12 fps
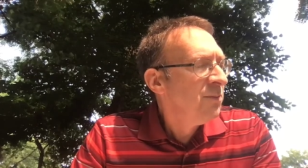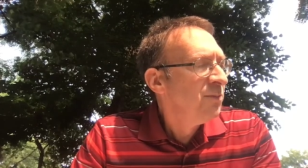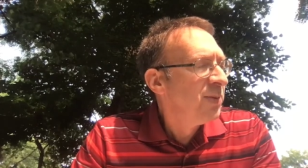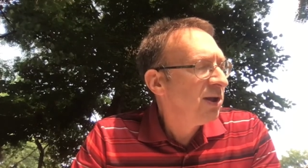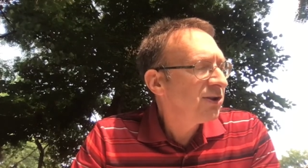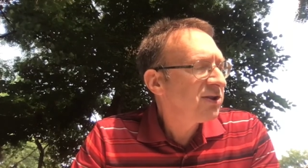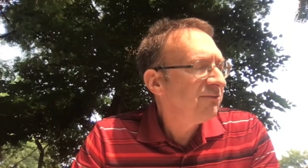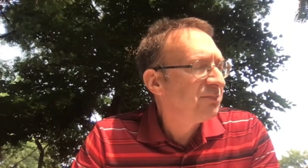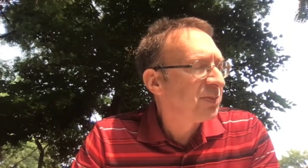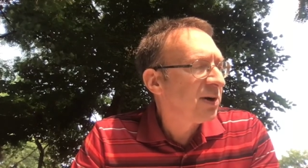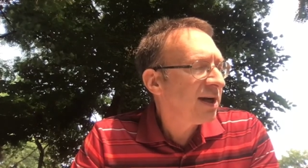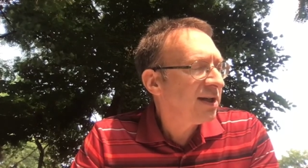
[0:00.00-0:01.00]
Built of
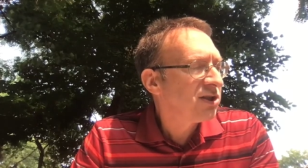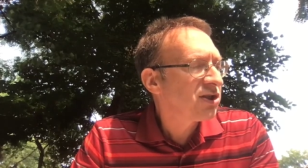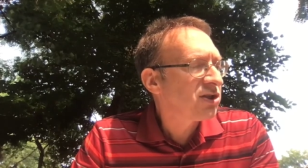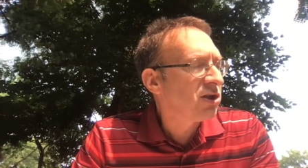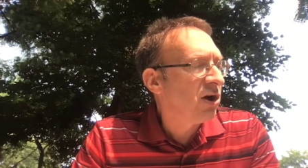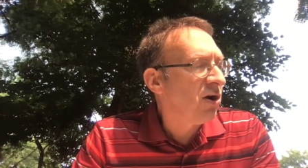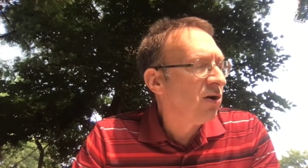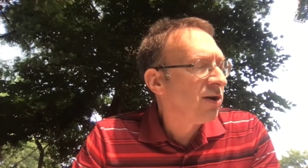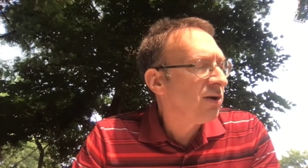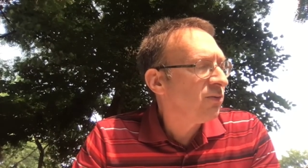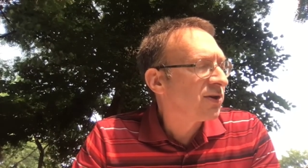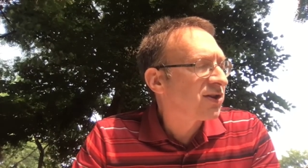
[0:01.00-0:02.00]
brick and stone,
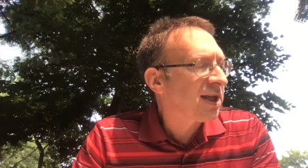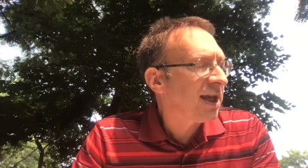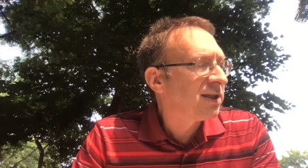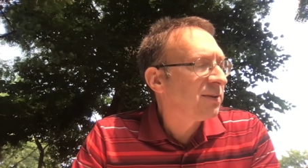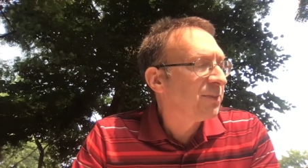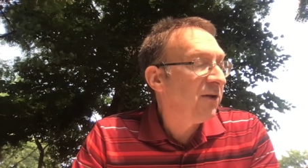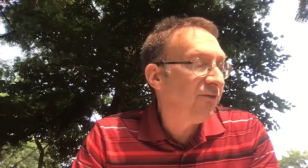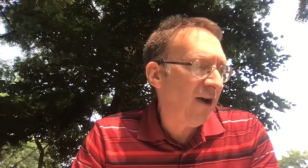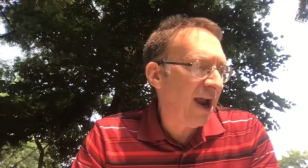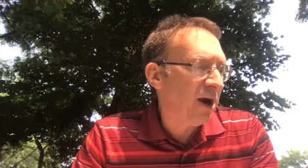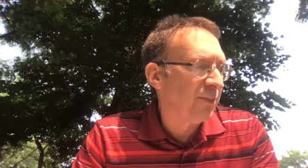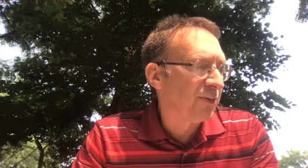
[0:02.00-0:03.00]
it was said to be
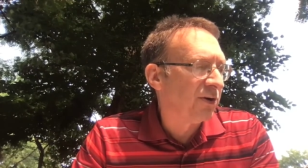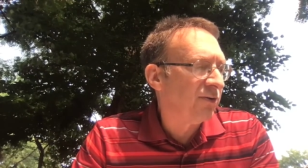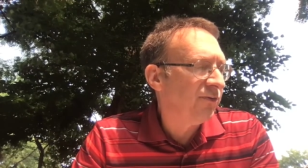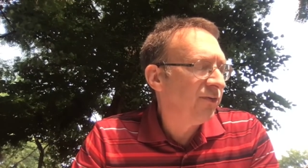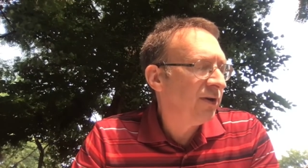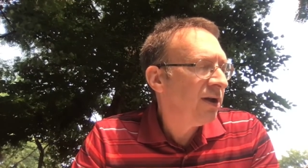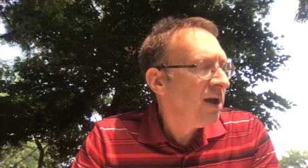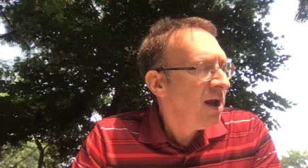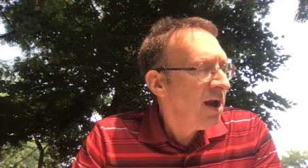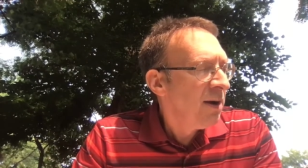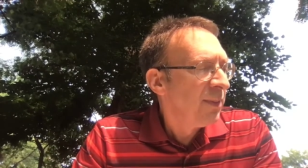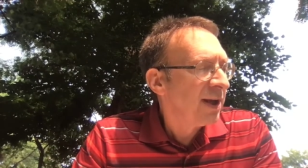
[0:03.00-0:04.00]
fireproof,
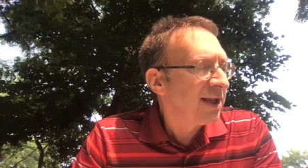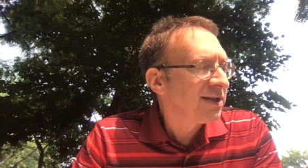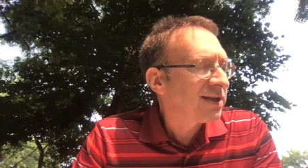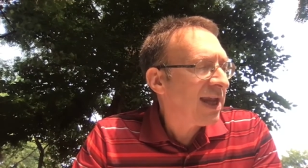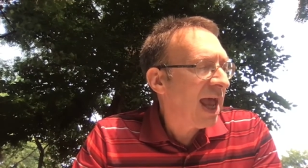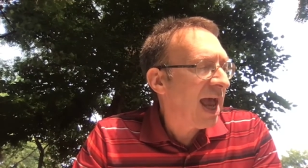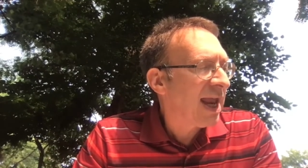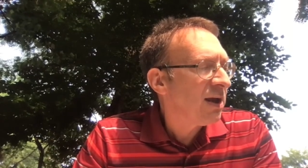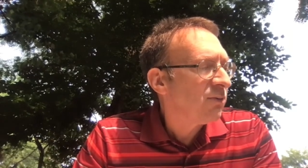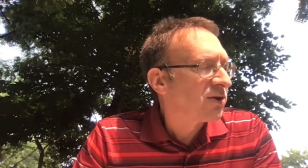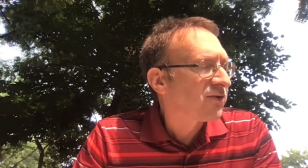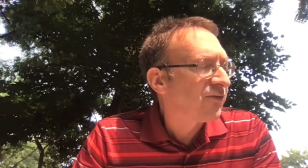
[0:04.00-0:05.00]
but inside
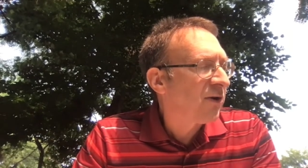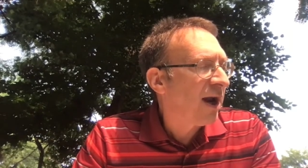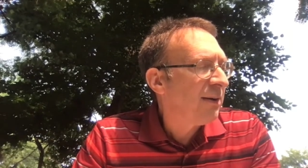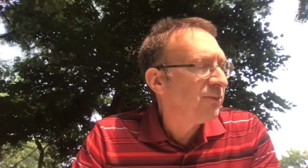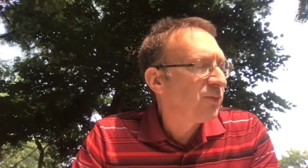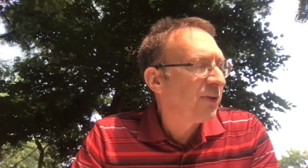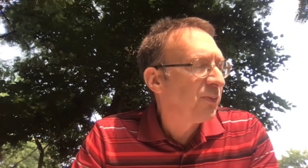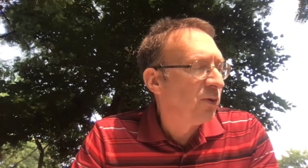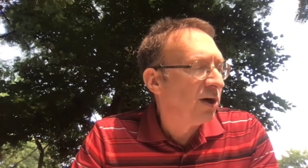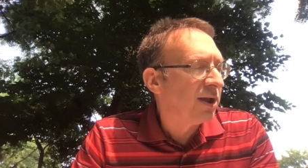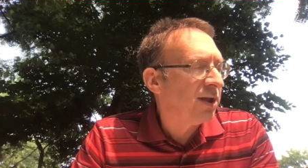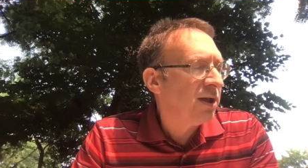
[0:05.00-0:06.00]
it was framed with
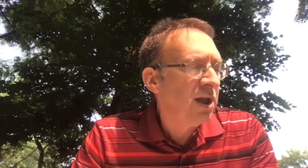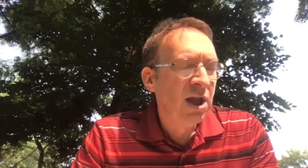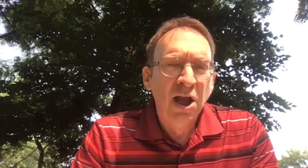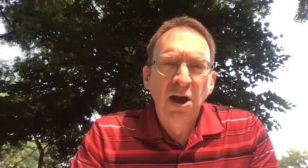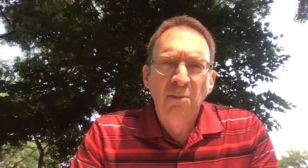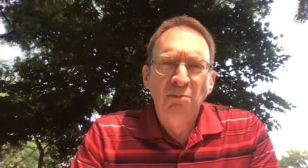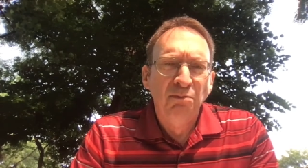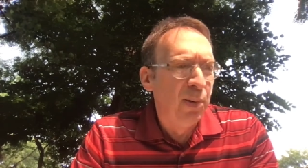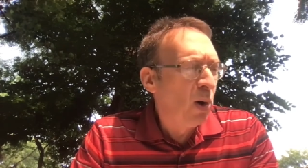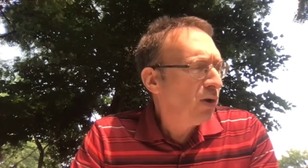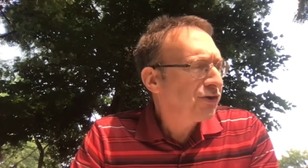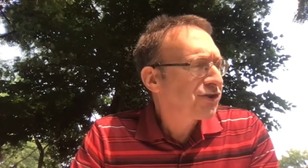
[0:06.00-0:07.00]
wood.
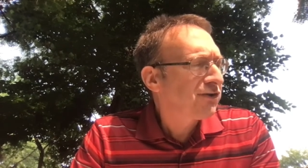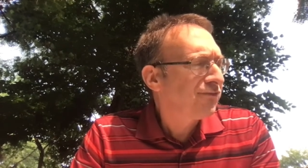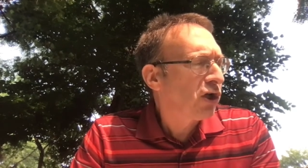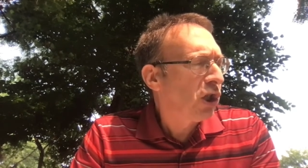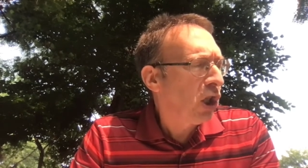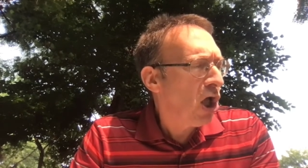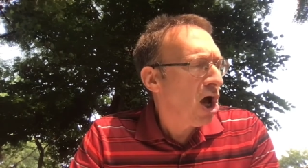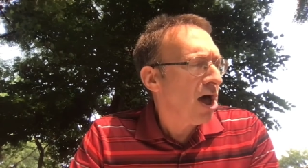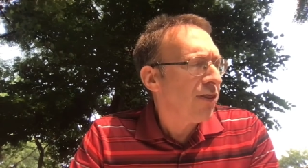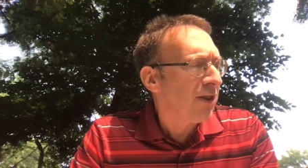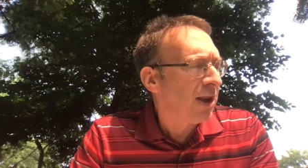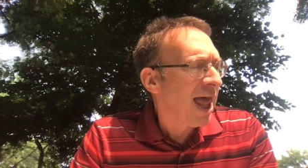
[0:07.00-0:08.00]
Bolts of
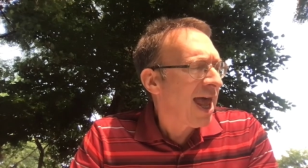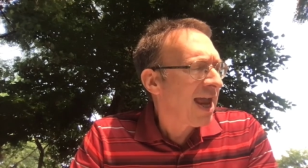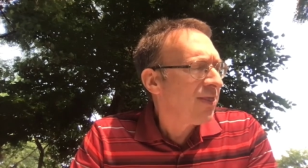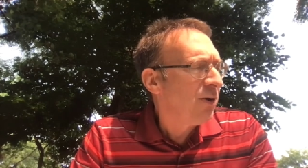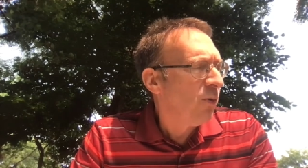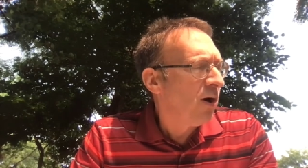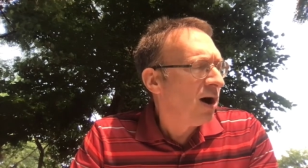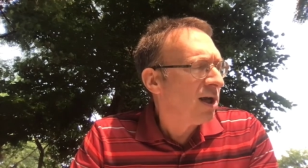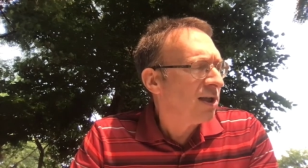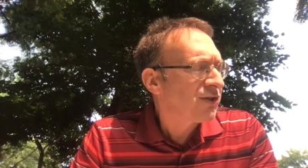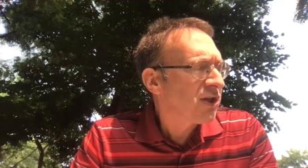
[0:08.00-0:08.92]
cloth lined the walls.